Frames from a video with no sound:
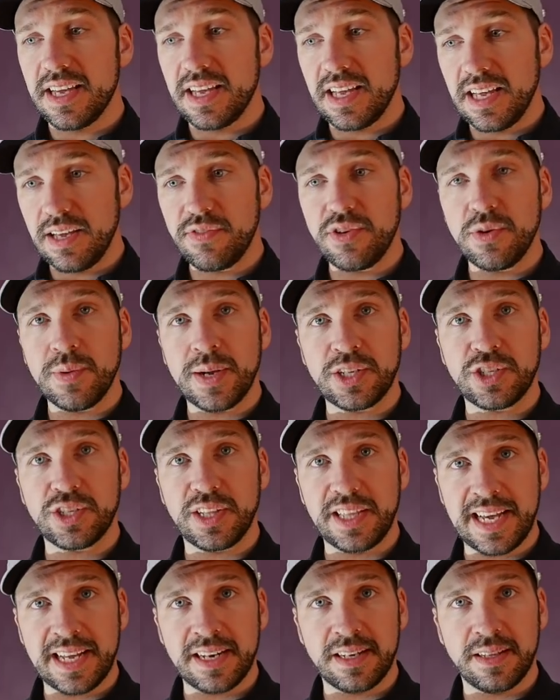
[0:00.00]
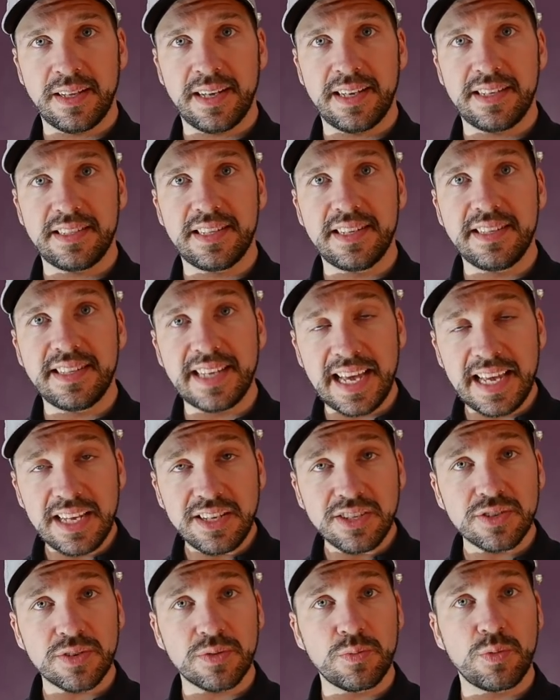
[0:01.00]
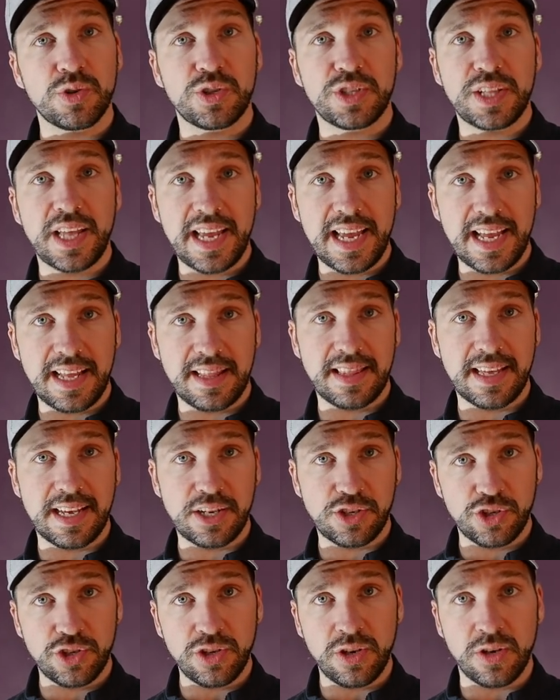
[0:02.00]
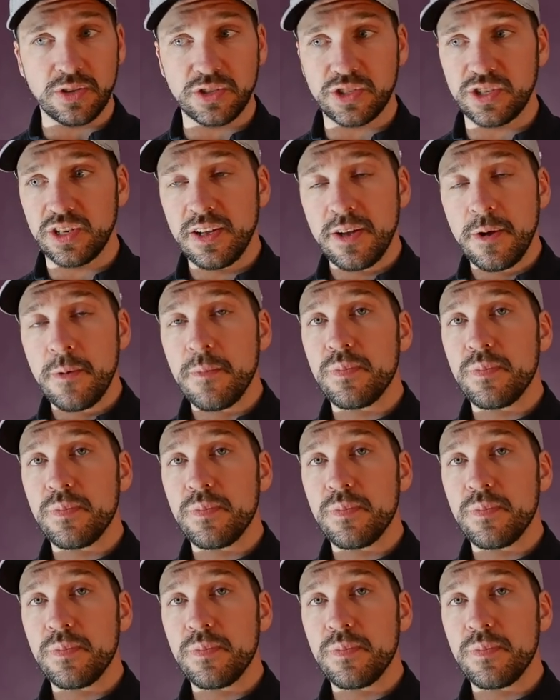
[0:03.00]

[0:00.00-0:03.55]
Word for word: if you actually analyse the data on which they hit their shots,